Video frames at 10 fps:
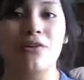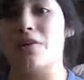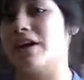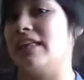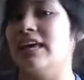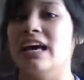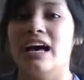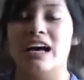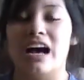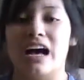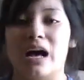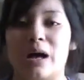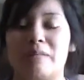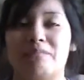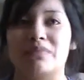or
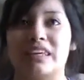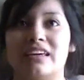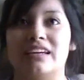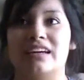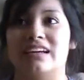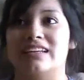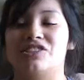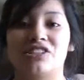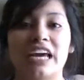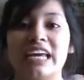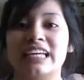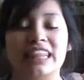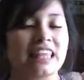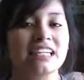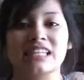um, uh, shake
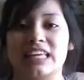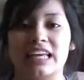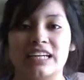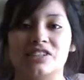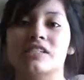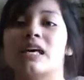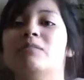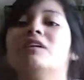and things like that. Just let